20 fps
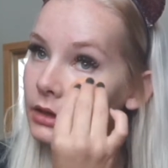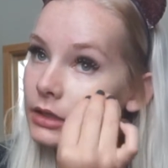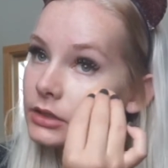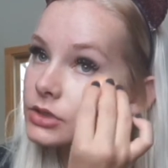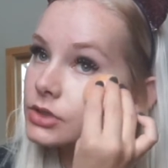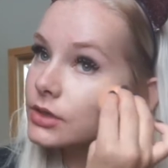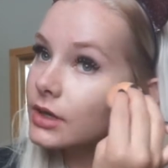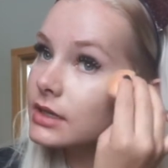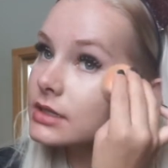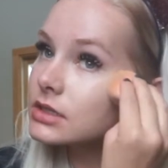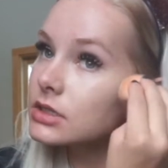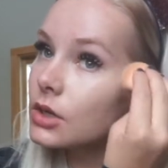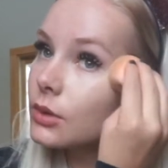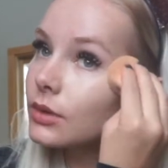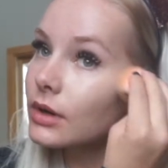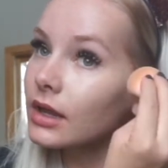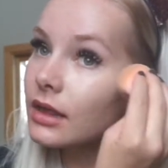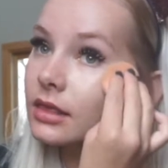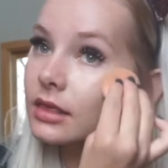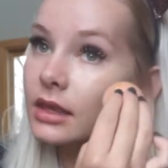let you guys know
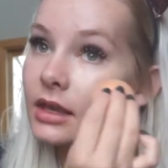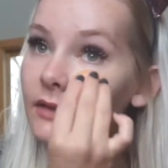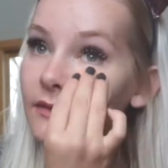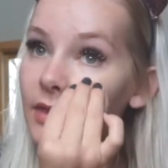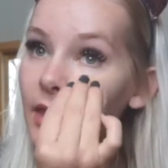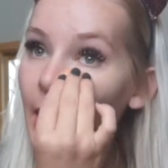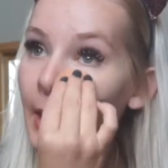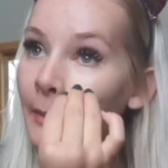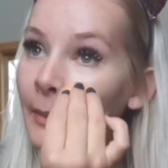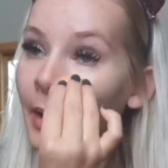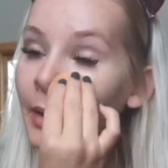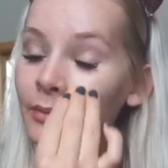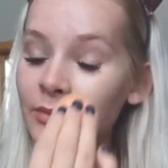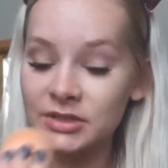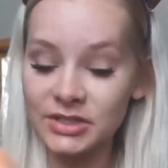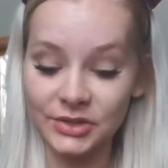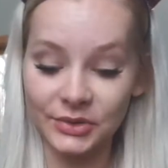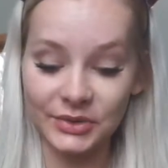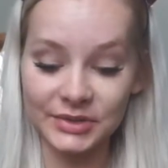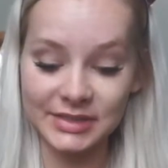what I think of them. I'm
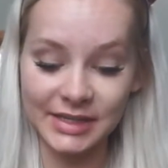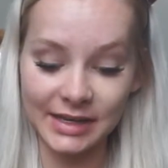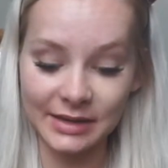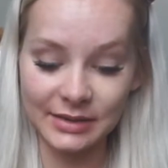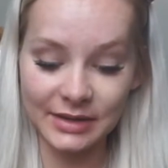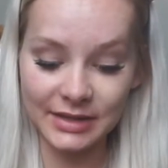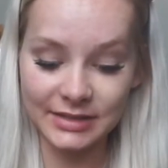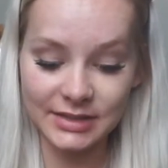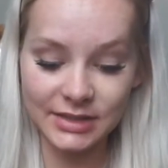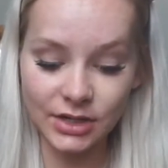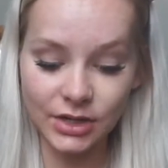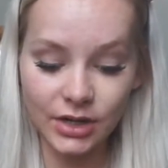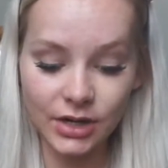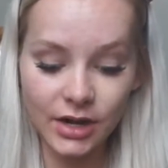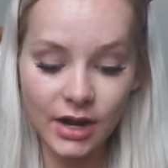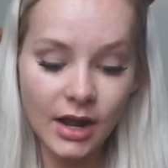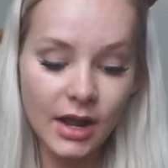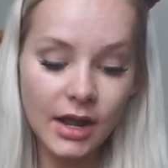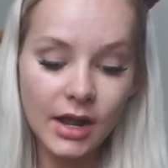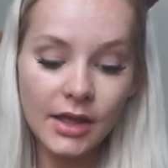so excited because
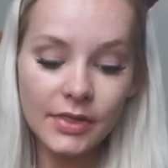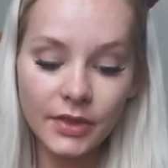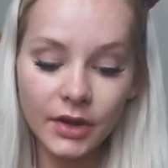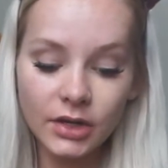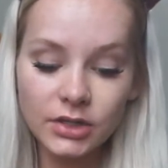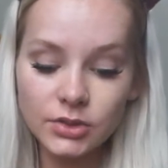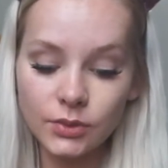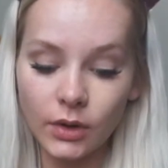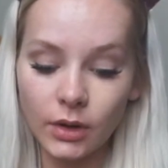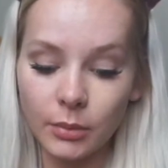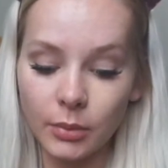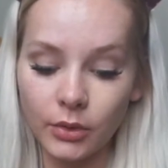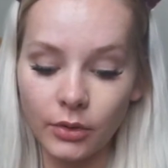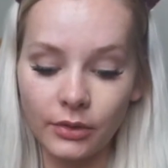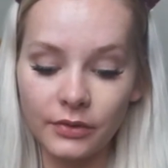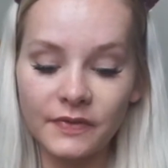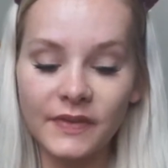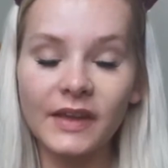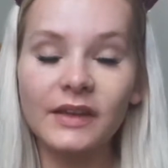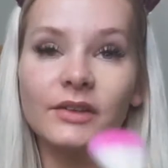they're
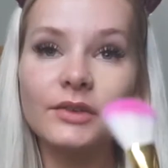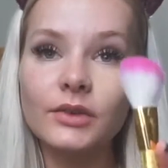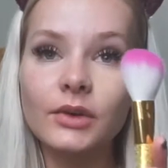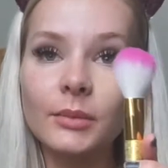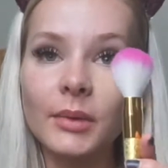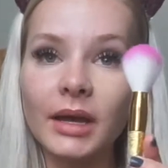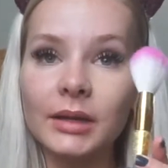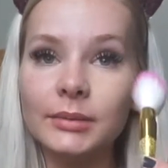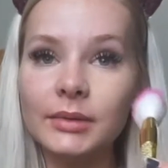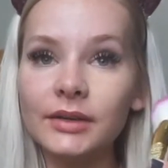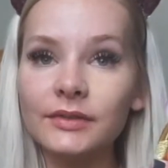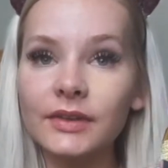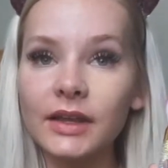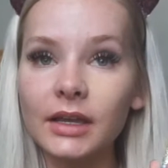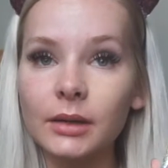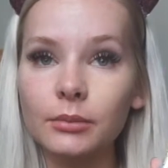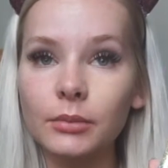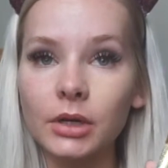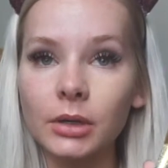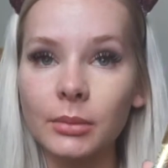adorable. They remind me of
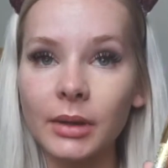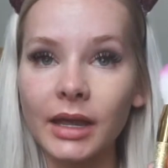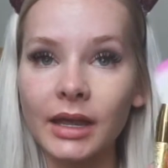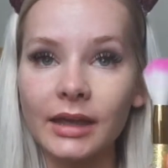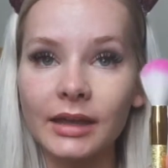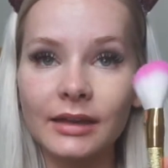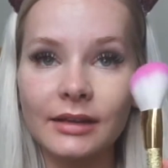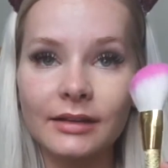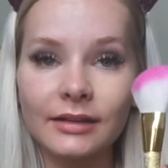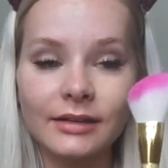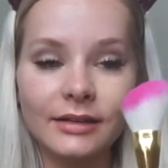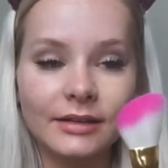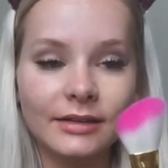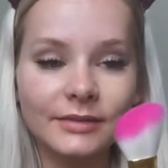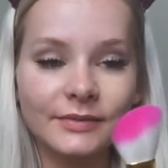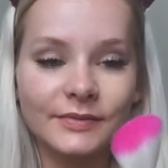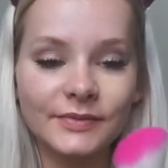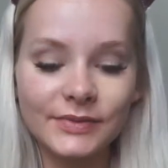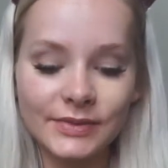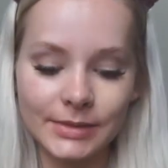like a mermaid.
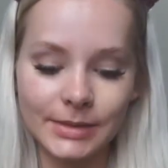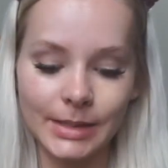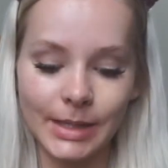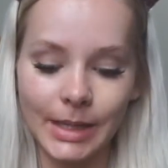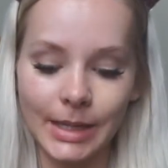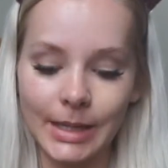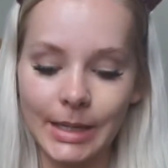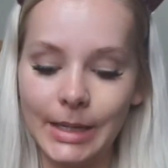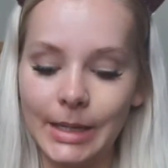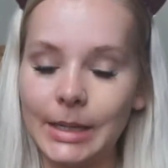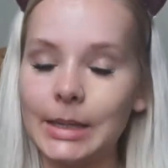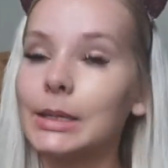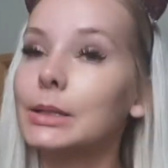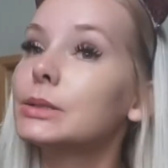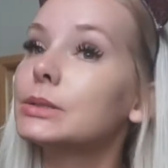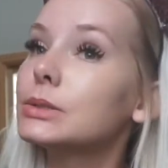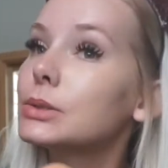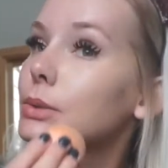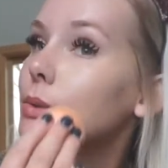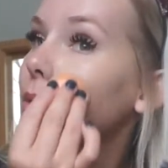
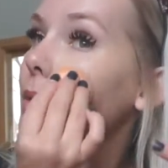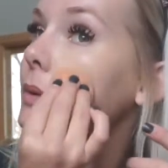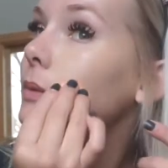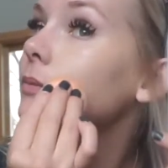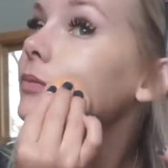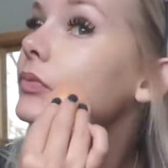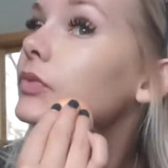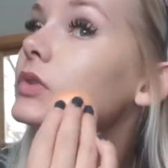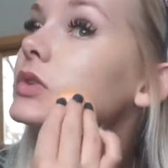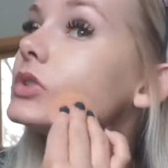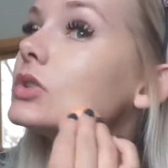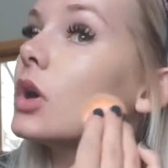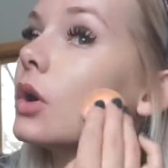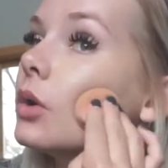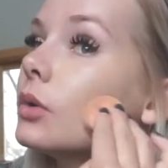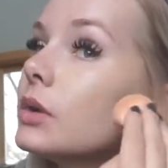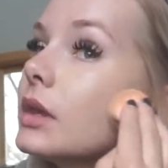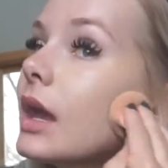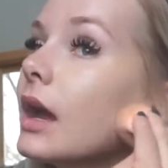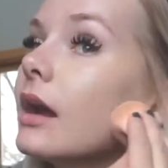They're so cute.
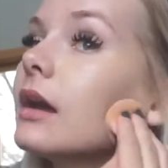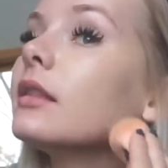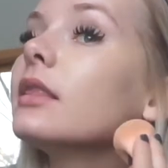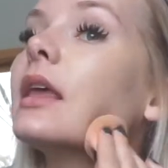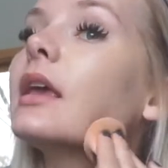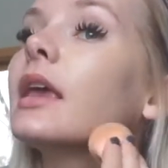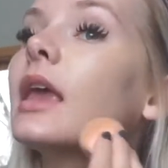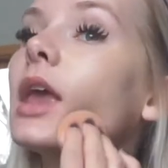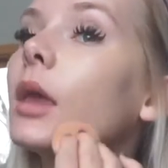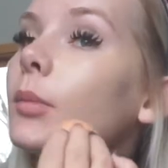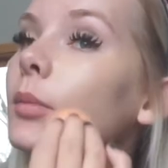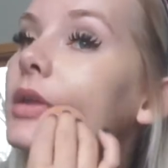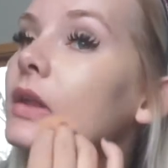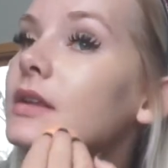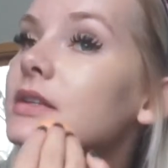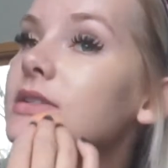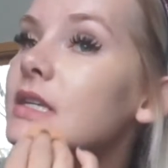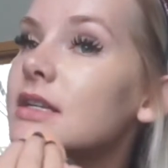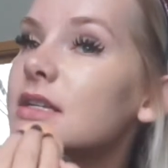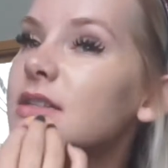So yeah, they came in a
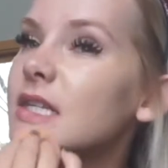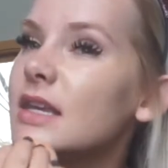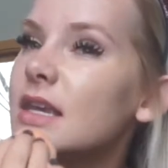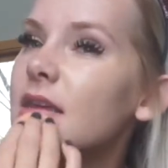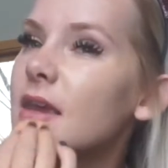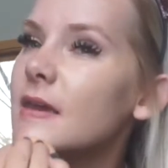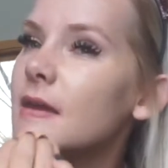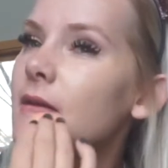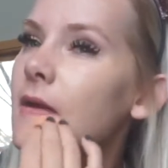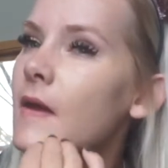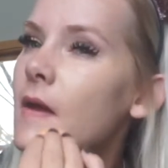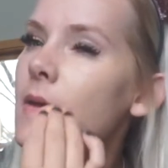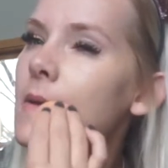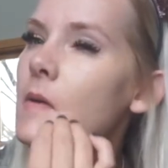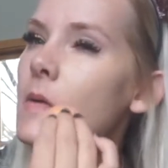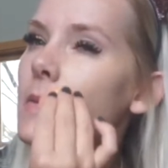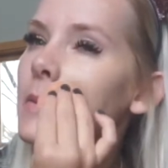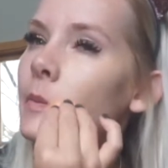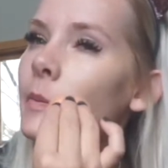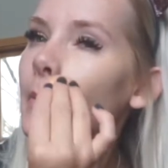
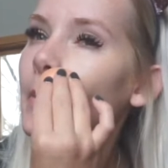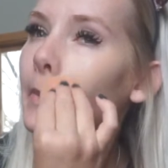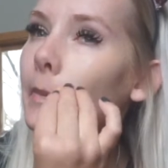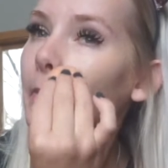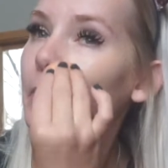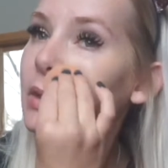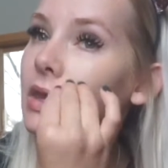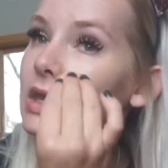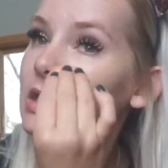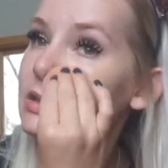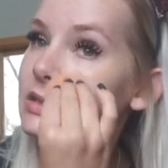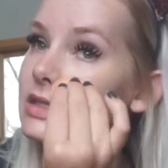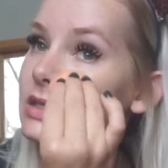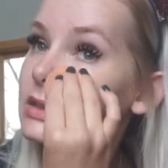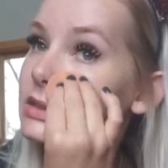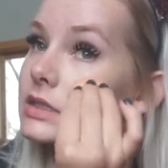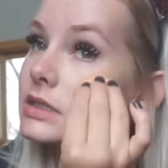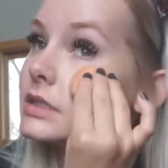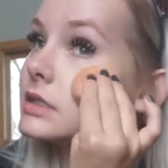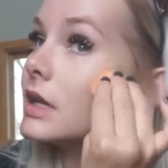
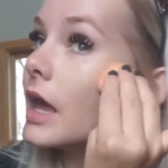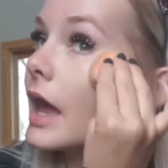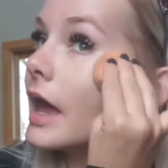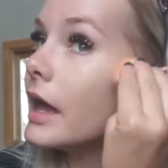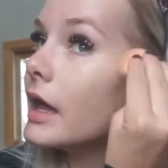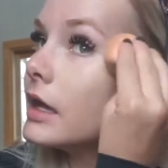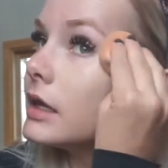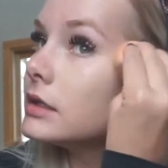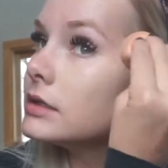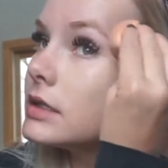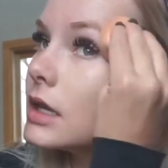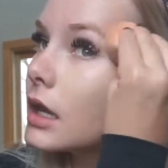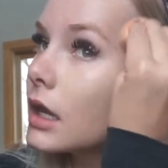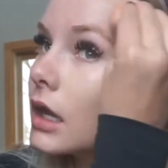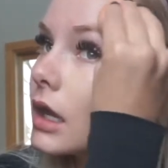16-piece set,